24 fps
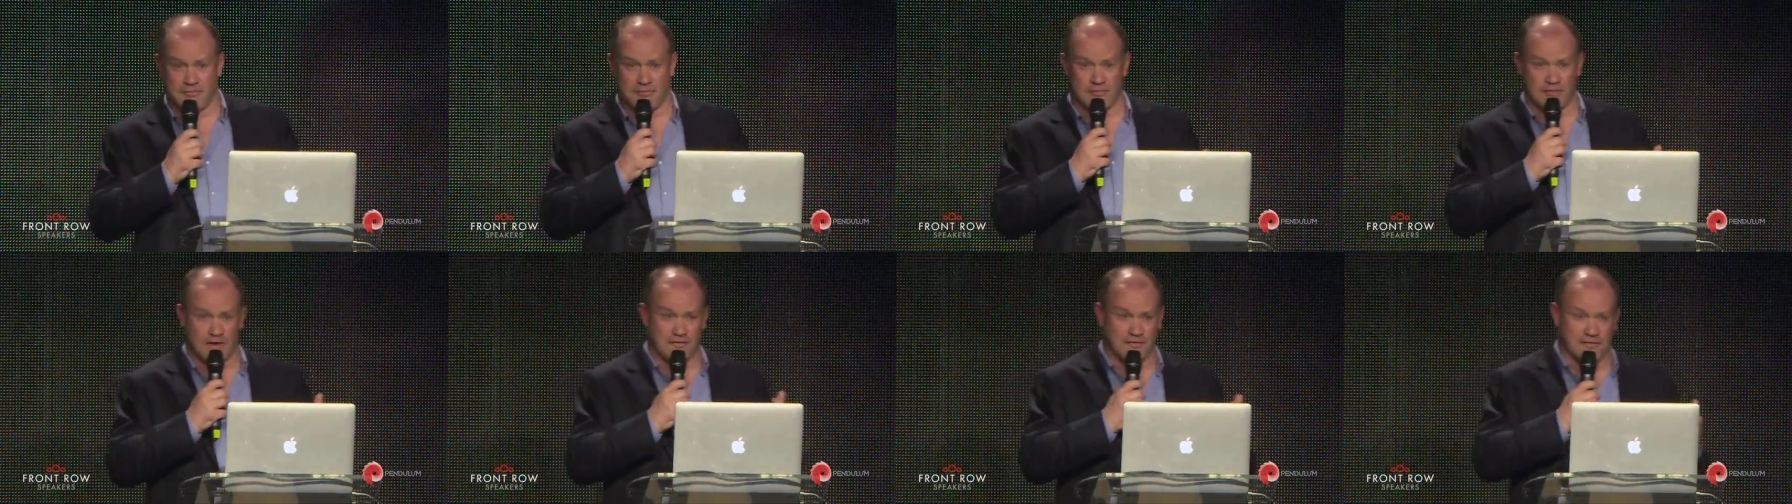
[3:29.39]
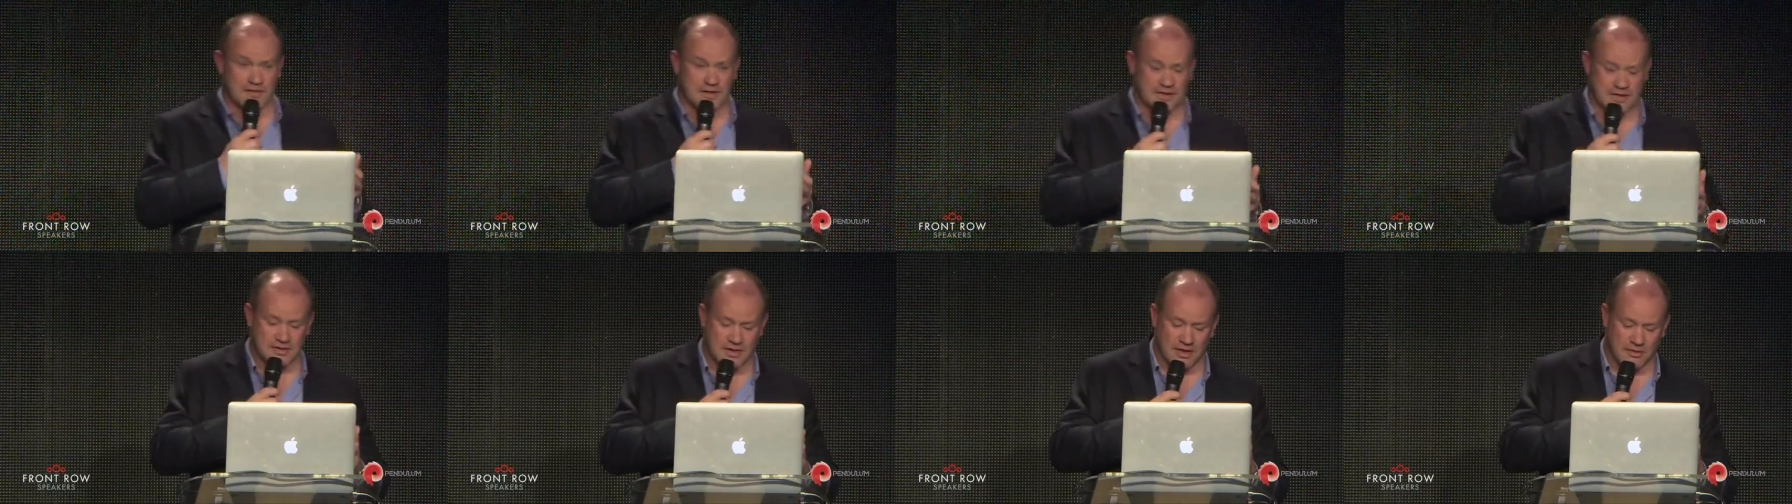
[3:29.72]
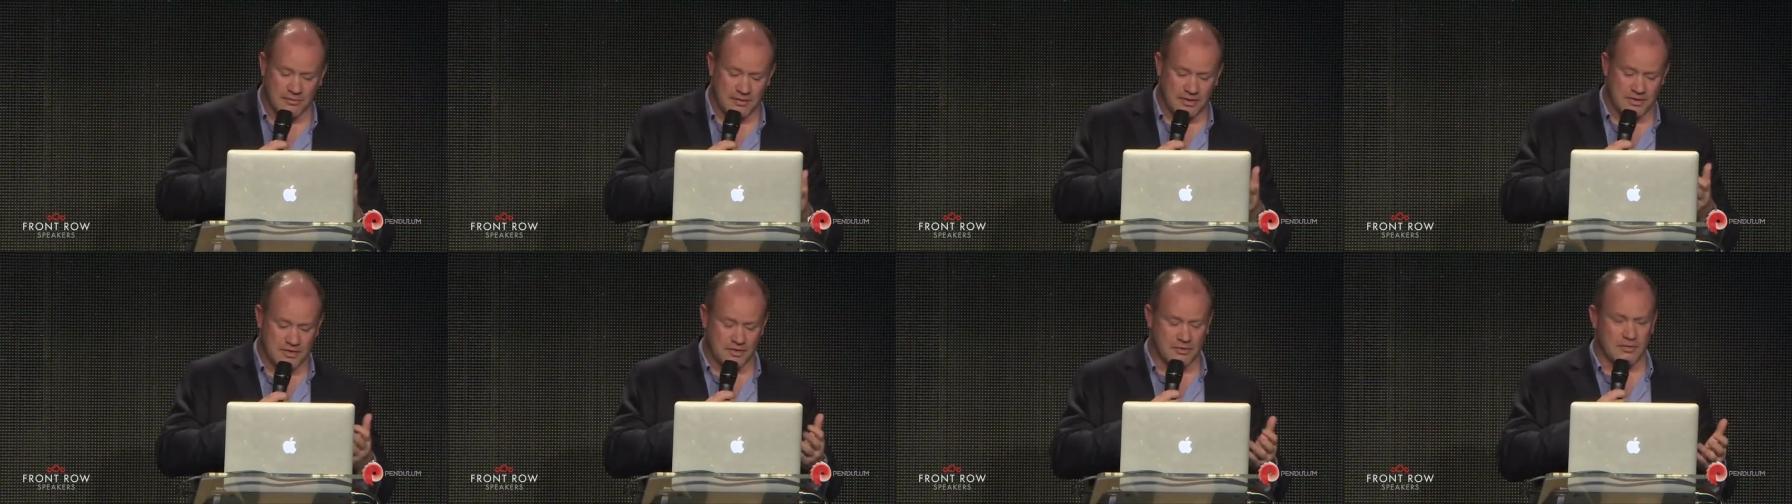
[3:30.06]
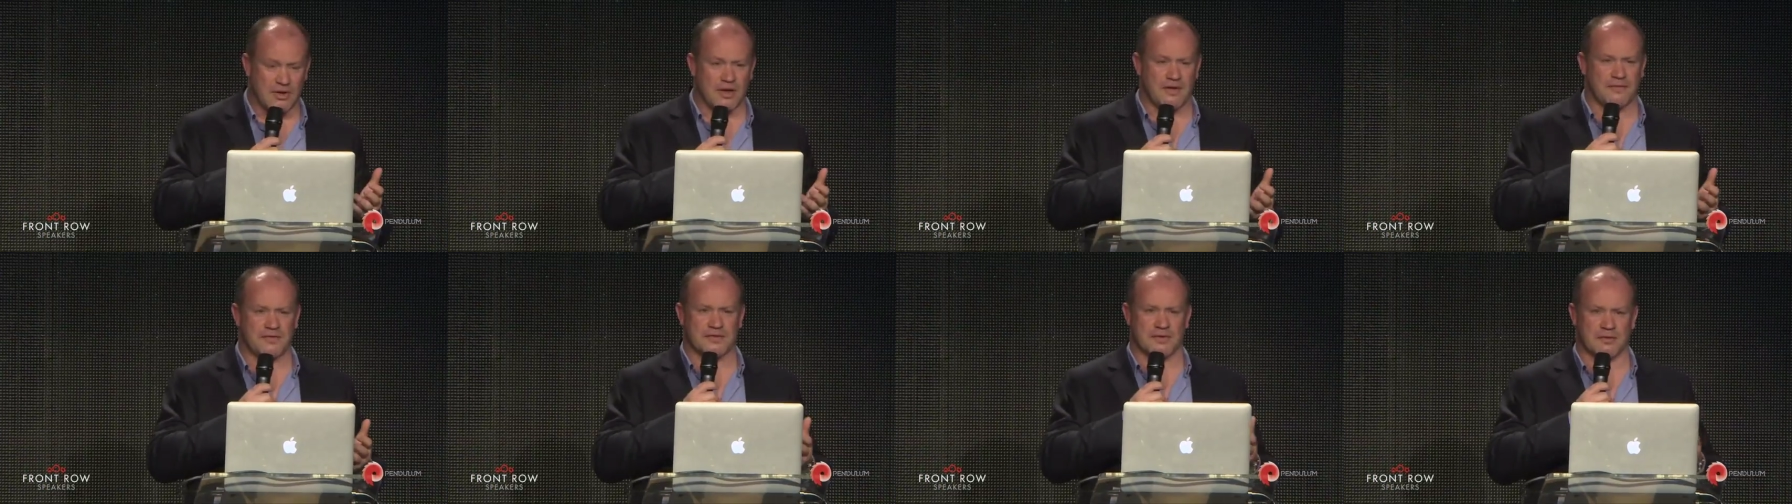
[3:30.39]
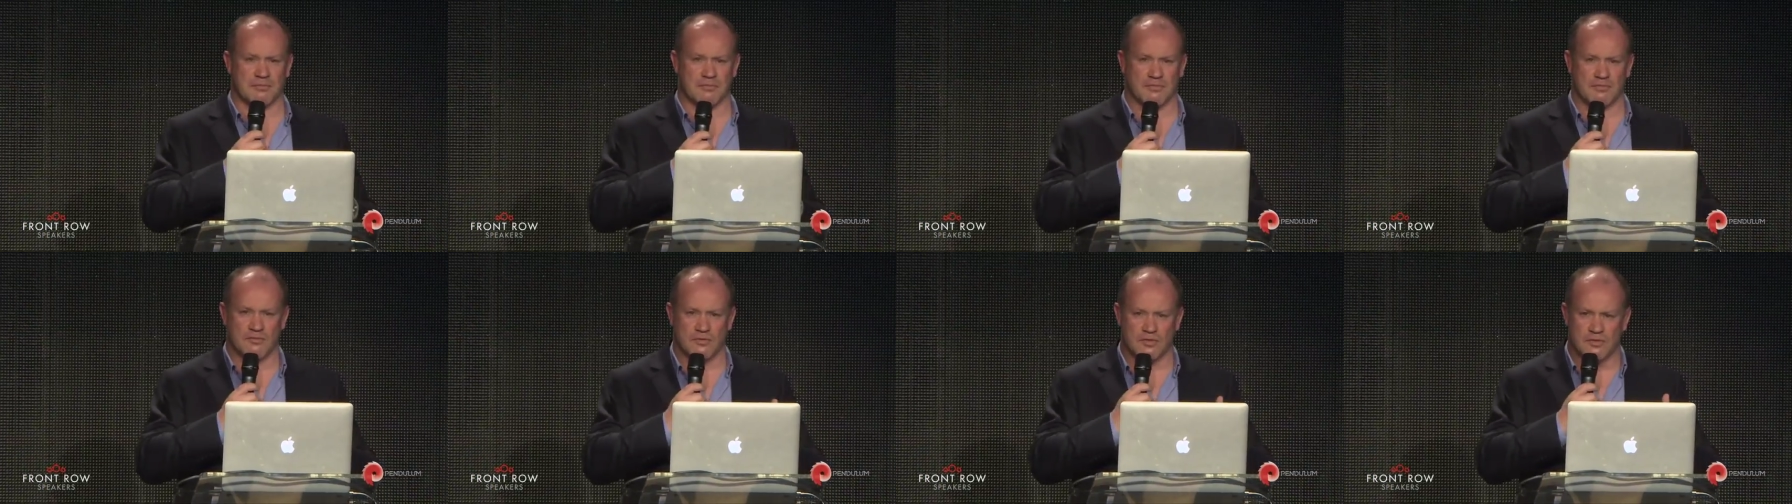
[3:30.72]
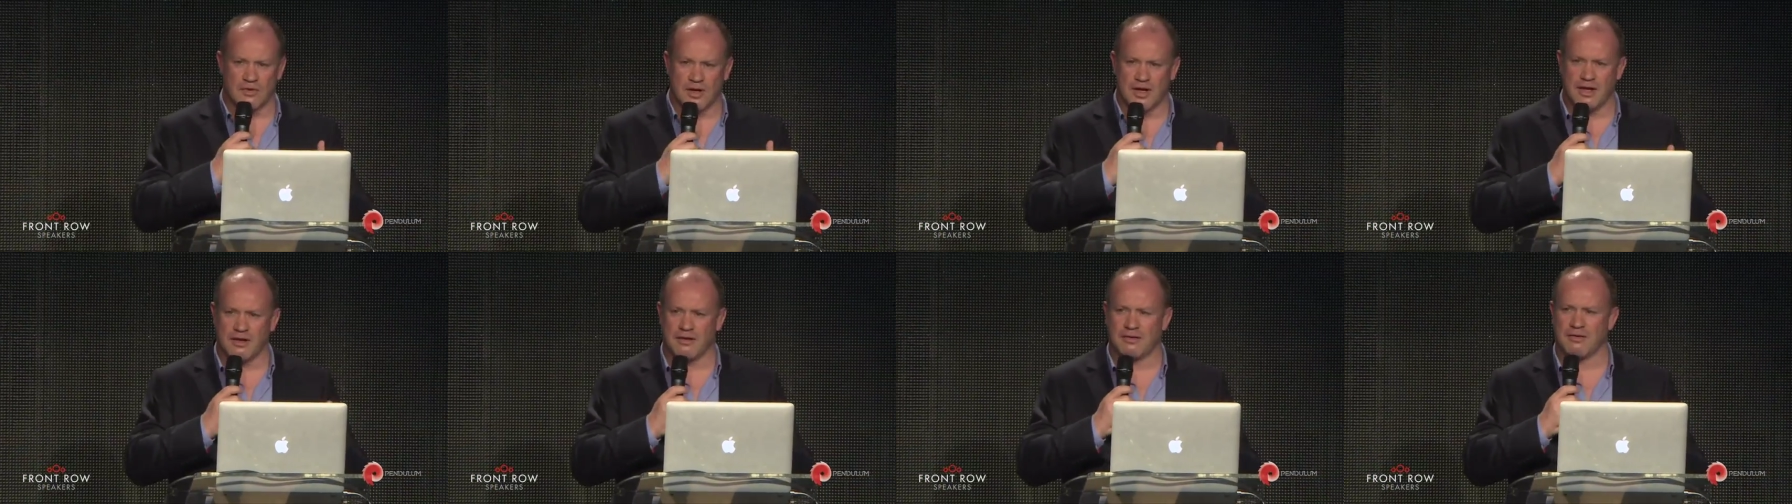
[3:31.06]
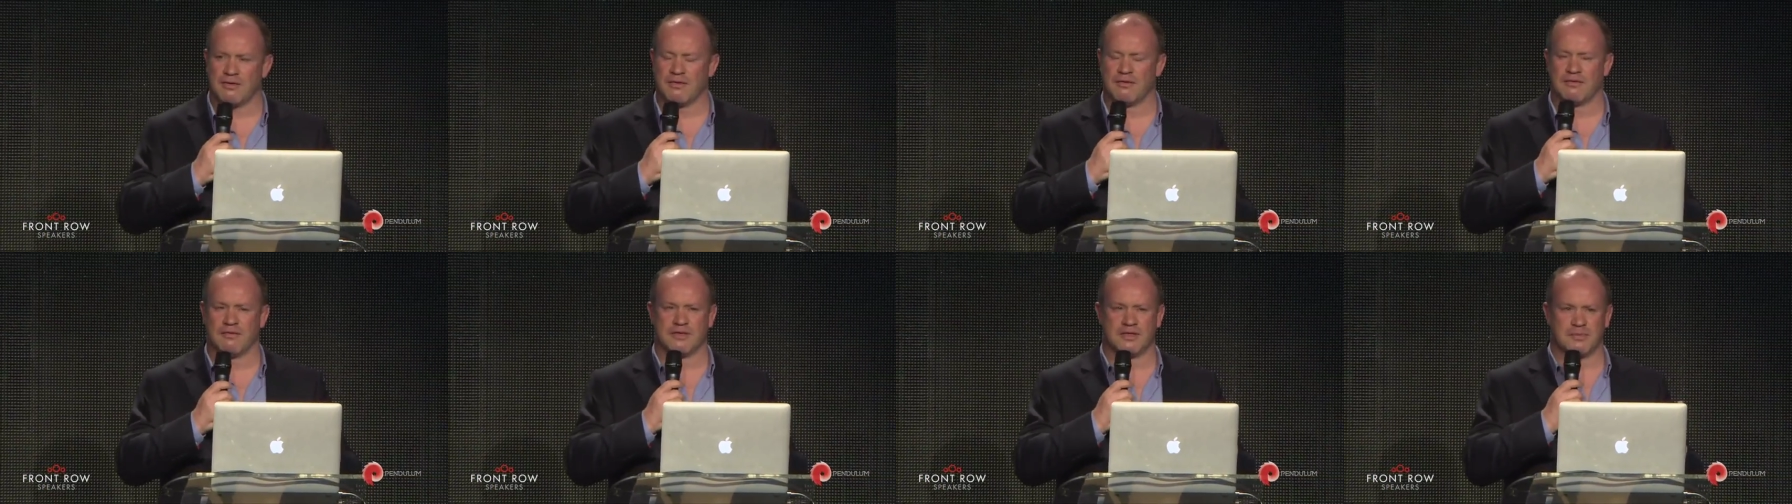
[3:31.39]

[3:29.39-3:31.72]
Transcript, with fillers: referenced that we do have some great